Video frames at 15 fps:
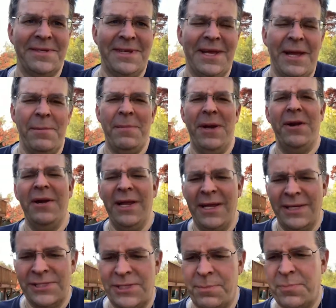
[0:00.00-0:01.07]
Mary is
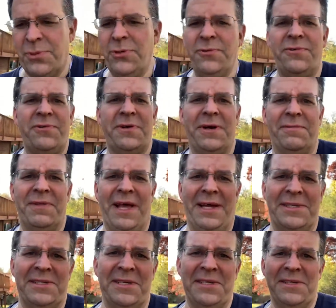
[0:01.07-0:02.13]
the proof of that.
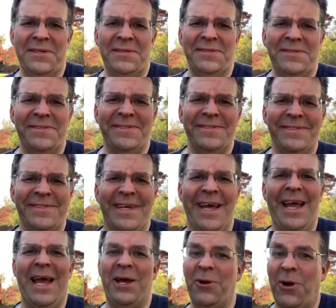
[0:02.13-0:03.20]

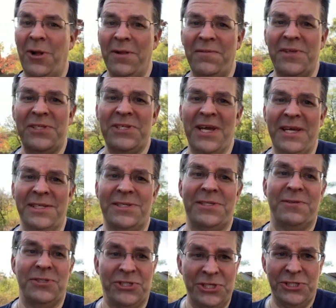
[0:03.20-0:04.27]
And all of the saints.
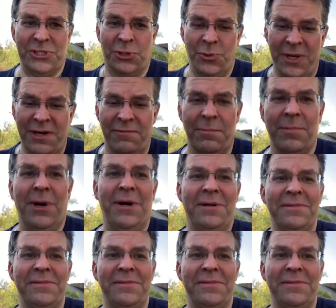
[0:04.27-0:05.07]
She's the queen of them all.